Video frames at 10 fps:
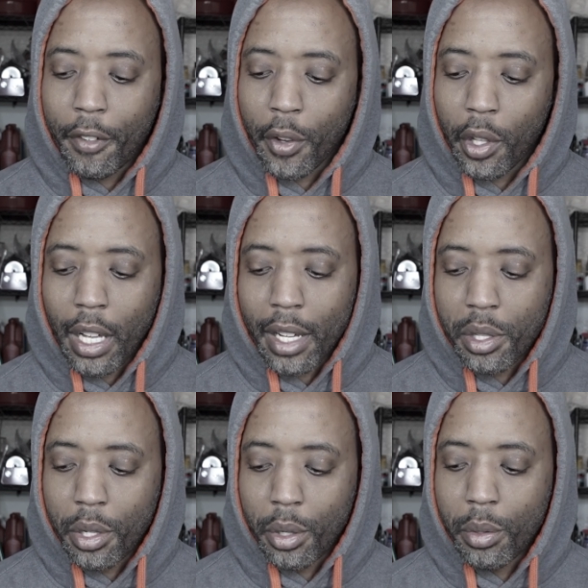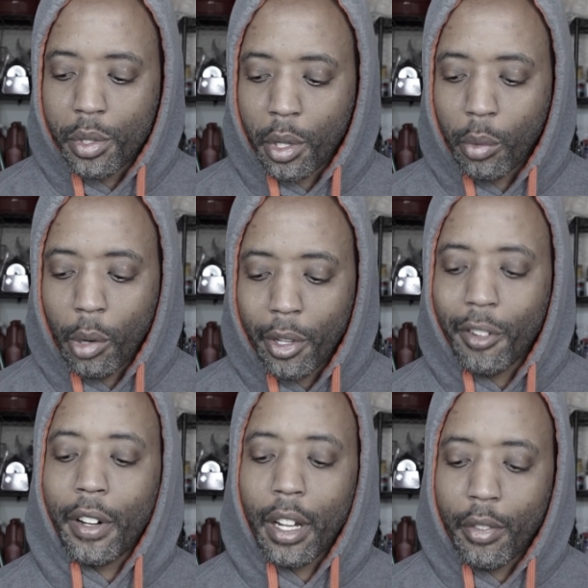for the last two. So the Romeo
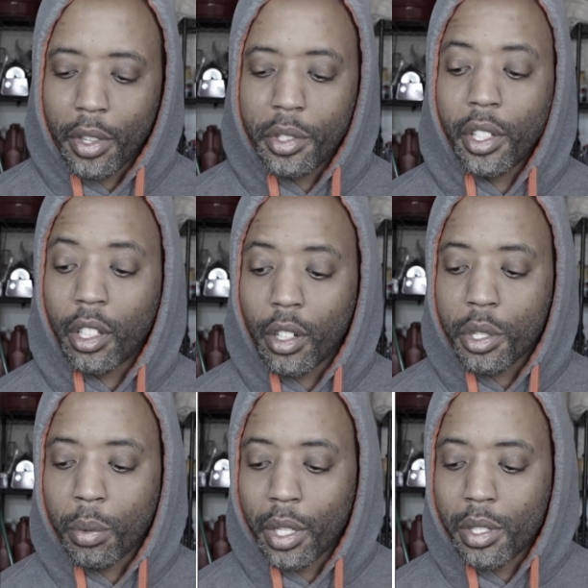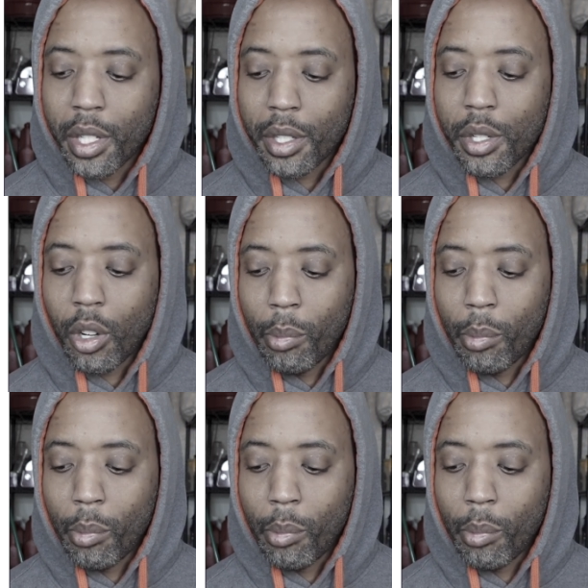5 and the TRS-26 are